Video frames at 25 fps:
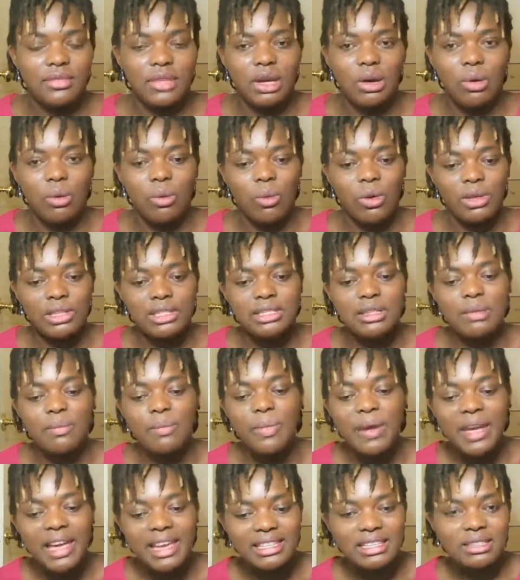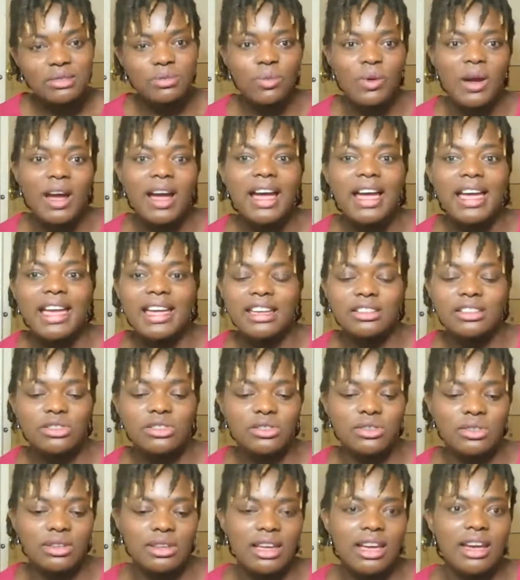What's the best way
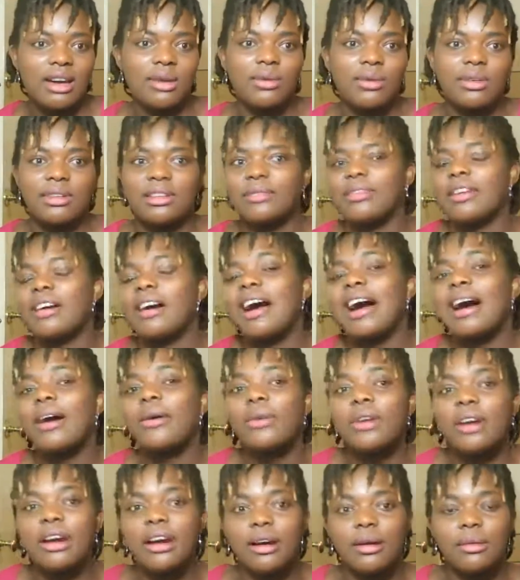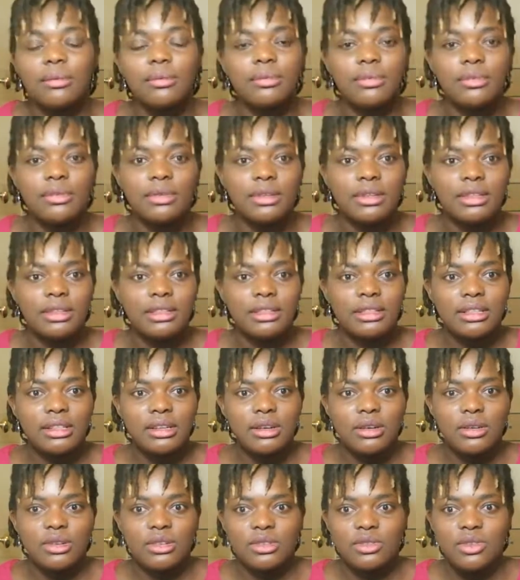to get whatever outcome
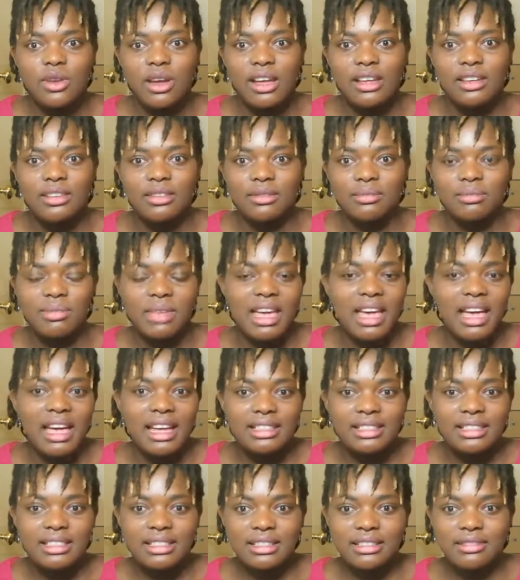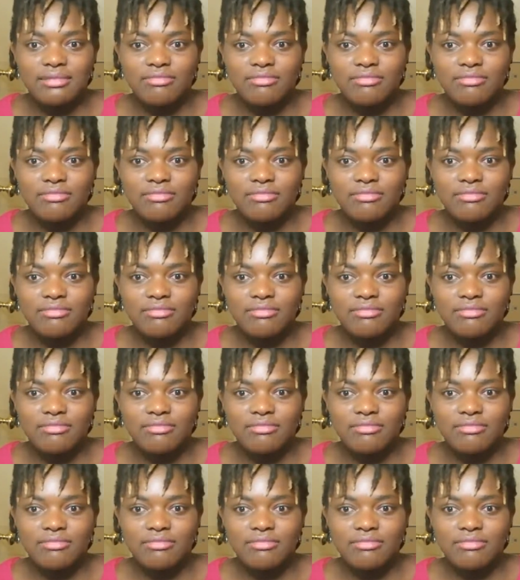they're trying to get,